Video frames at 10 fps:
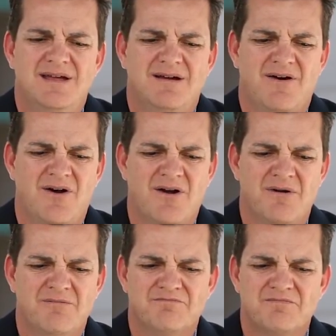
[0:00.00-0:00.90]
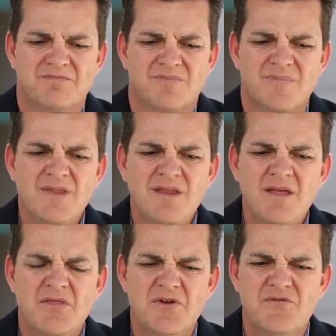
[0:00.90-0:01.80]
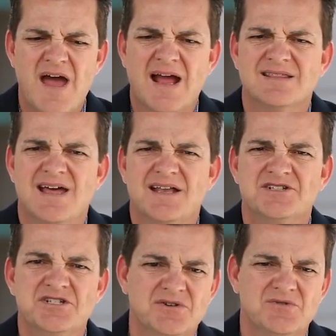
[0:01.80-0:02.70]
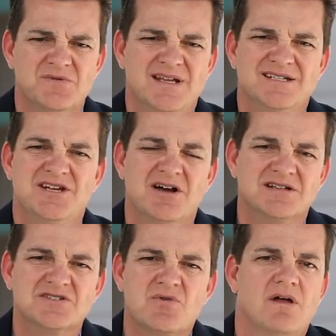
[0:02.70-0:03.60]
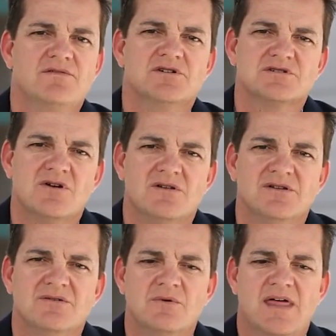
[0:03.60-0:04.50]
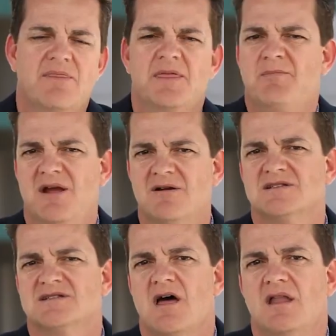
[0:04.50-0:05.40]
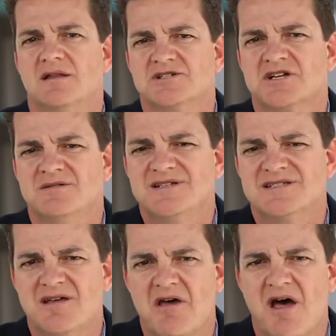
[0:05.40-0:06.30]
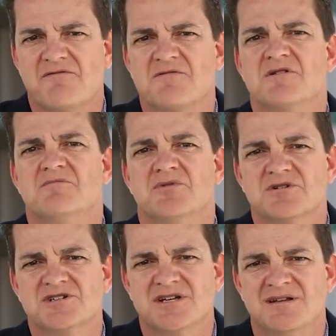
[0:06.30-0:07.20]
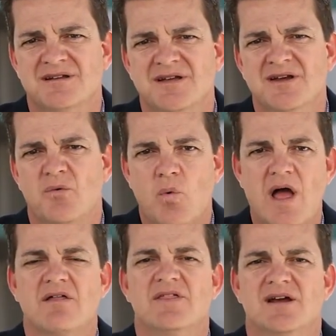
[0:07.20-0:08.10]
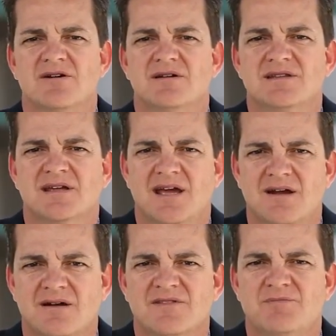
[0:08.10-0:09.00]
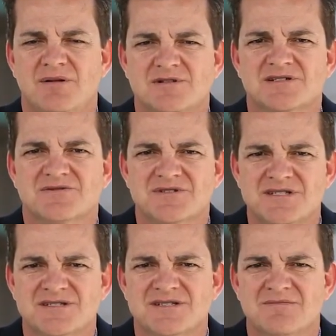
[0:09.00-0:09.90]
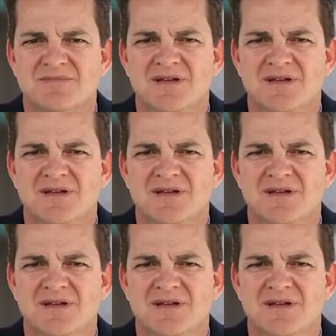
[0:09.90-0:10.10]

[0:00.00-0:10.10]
are the fact that children as young as 12 years old, without the parents' knowledge, can be sent off for an abortion while they are in the care of the public school system.